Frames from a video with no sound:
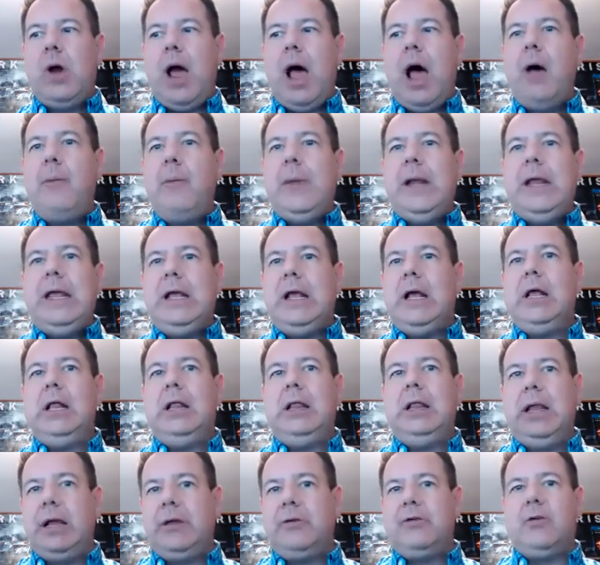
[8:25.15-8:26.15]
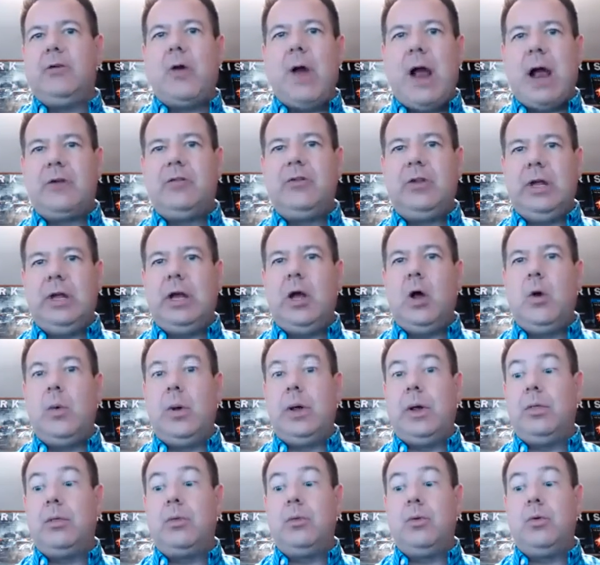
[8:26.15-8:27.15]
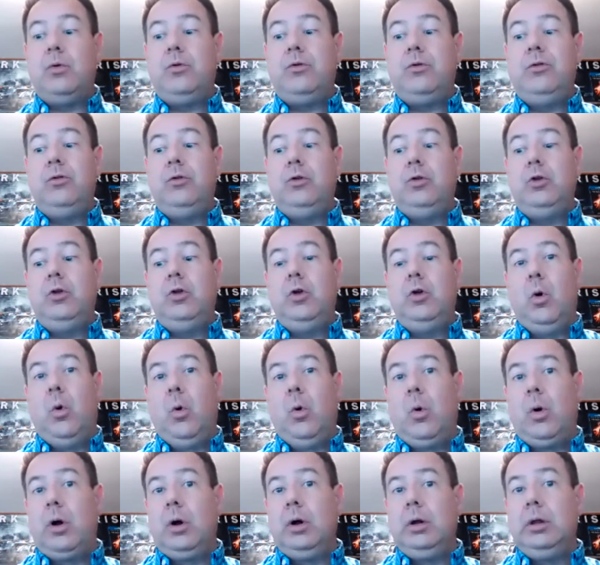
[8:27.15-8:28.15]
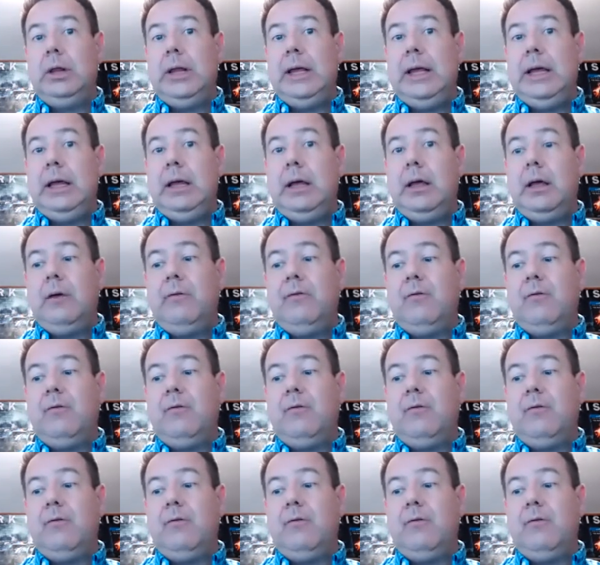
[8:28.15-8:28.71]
how many clicks are actually going through to your link